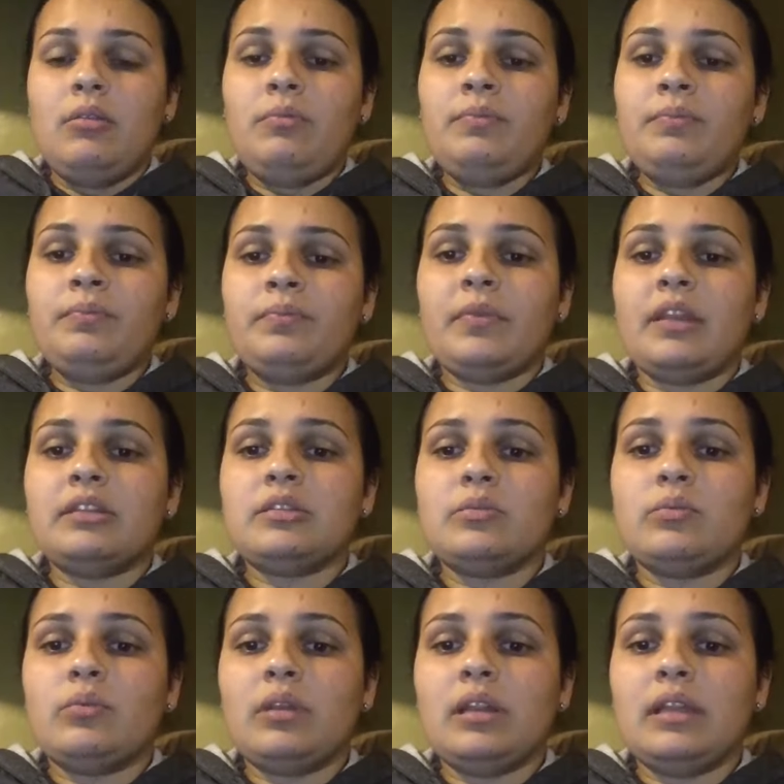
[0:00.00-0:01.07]
It's
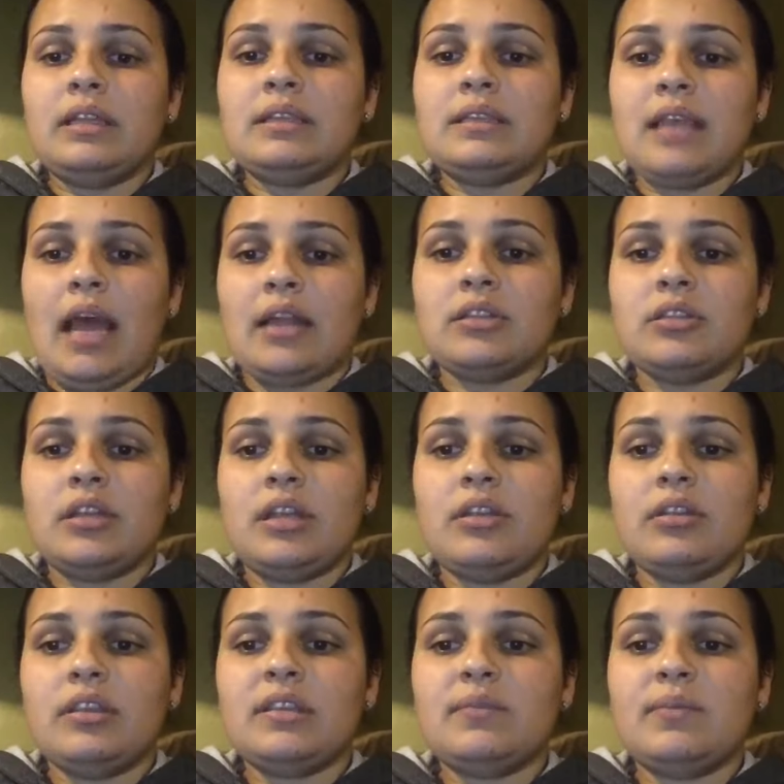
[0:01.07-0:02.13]
really sad to
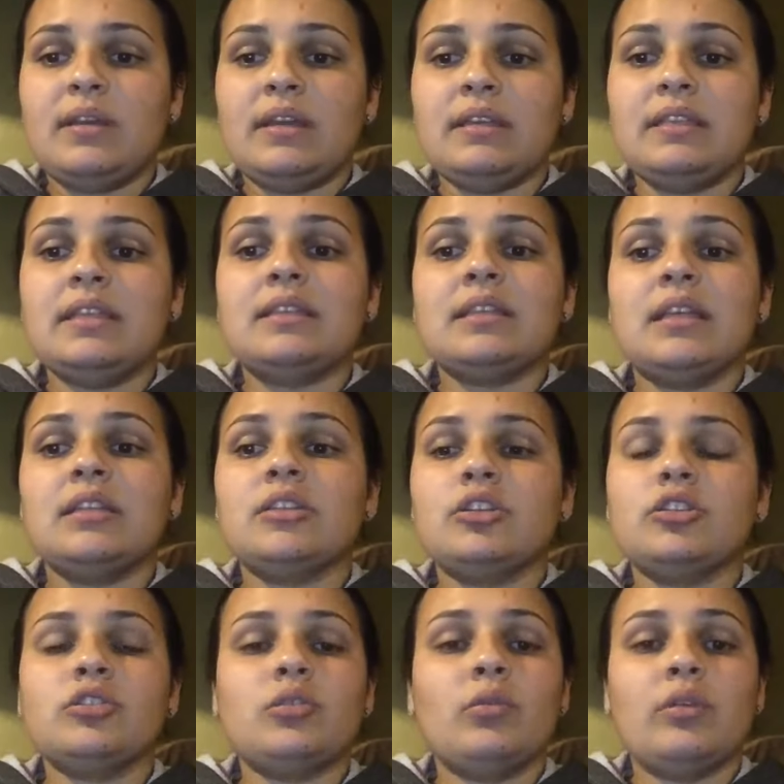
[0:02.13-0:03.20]
hear this because these kids are
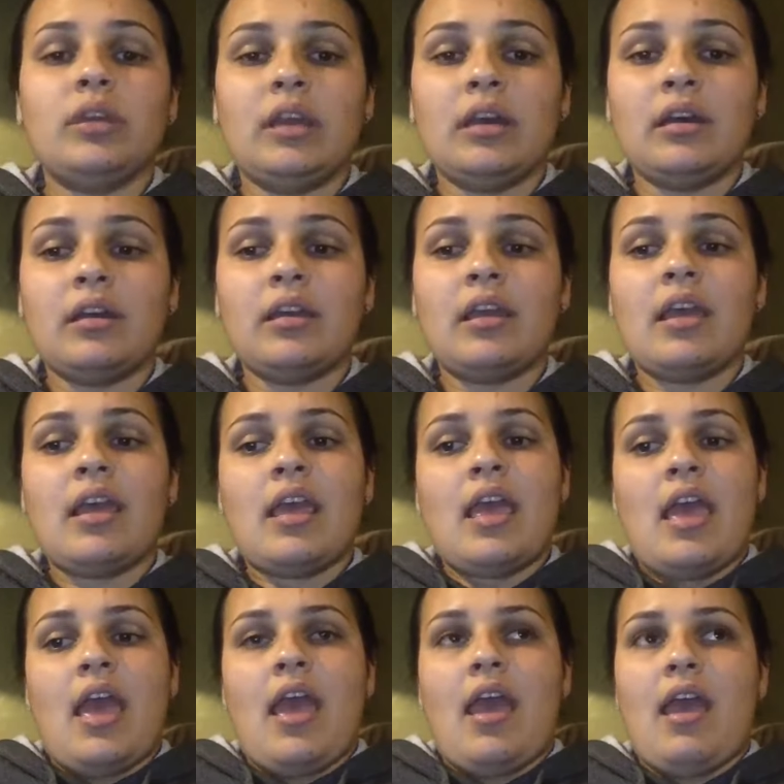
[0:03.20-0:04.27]
so young,
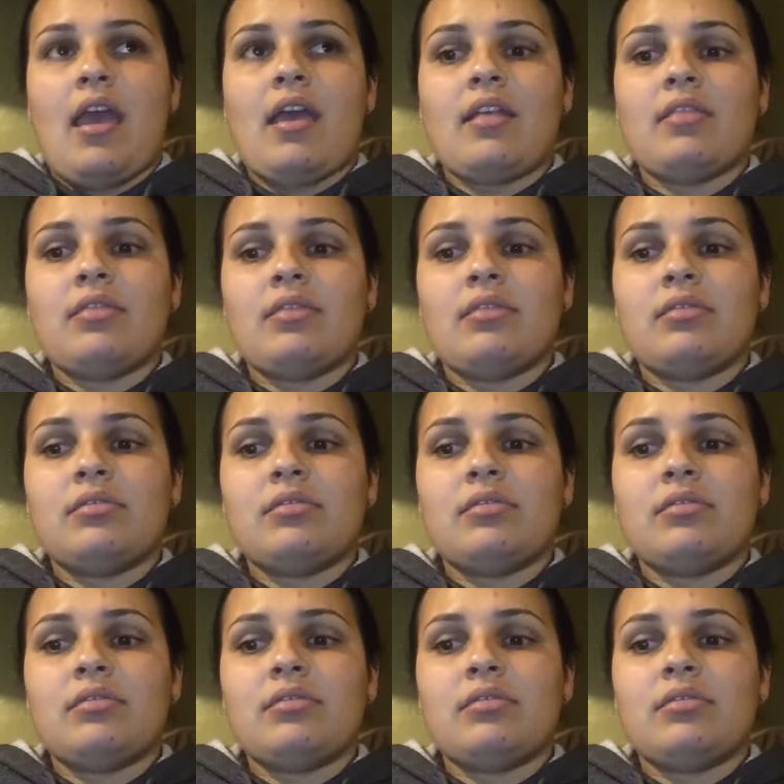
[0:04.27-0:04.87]
and